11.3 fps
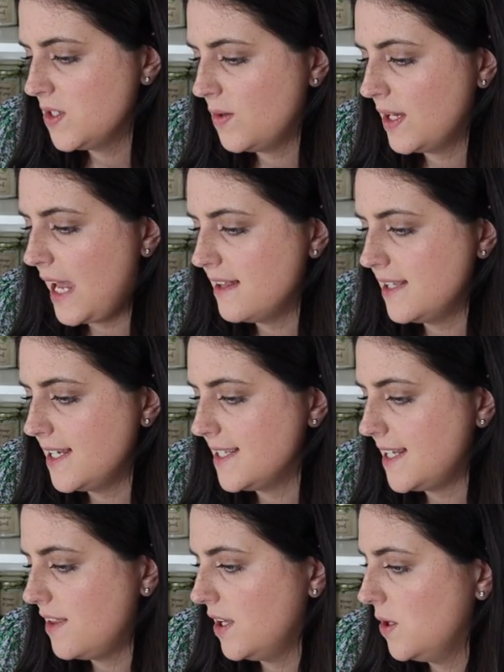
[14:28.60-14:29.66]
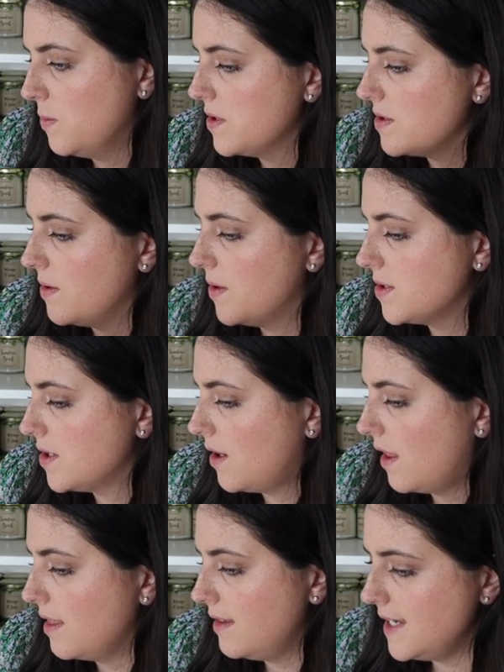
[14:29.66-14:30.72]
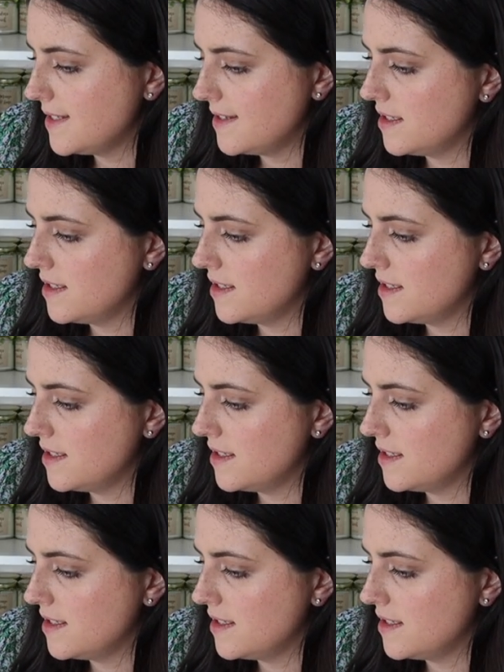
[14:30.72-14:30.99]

So again, let's say that you want to order these